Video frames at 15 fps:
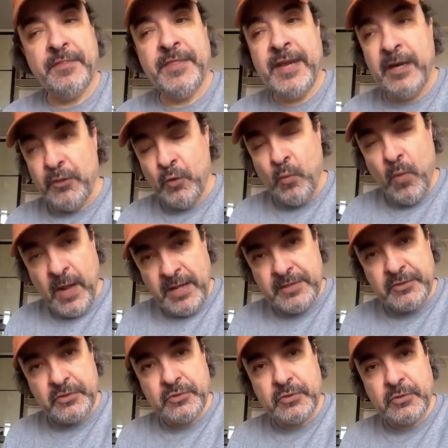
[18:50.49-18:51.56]
They're the
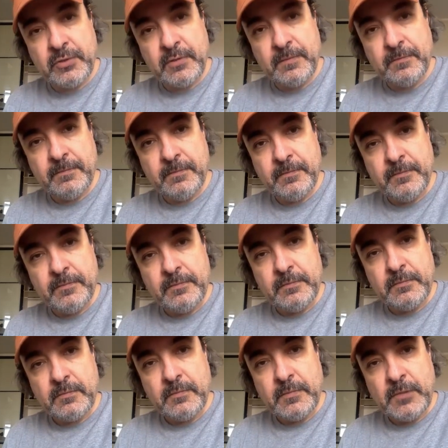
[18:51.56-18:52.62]
ones
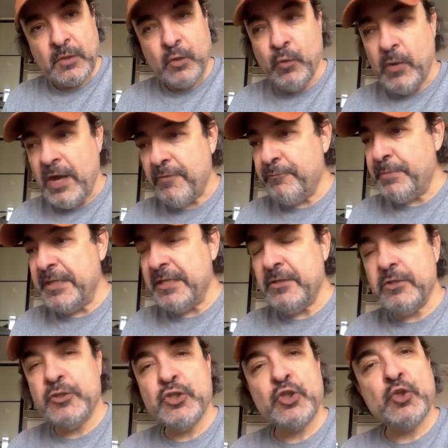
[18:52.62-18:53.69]
who have
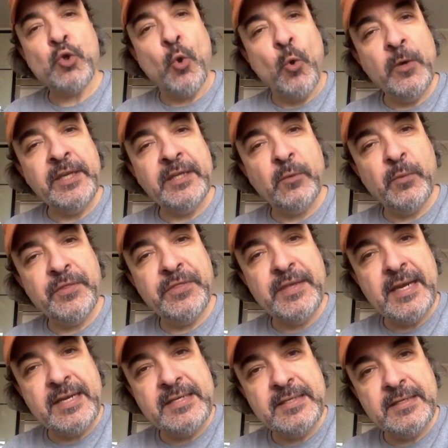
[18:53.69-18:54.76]
been just toying with the
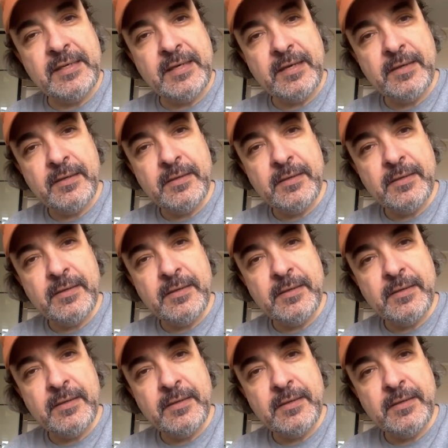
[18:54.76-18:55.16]
idea,